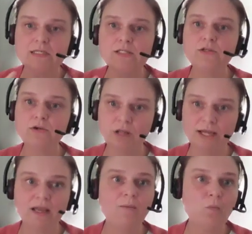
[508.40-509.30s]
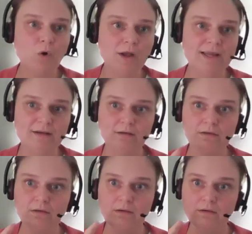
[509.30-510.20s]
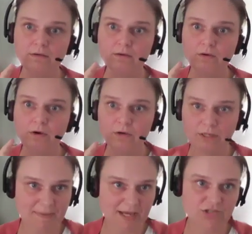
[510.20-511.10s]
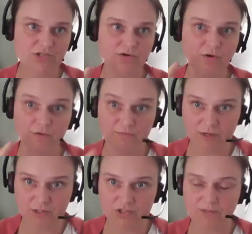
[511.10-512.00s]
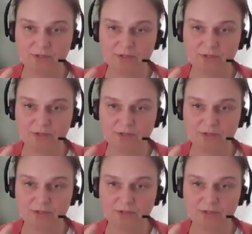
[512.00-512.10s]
look like I'm working on occupation or function,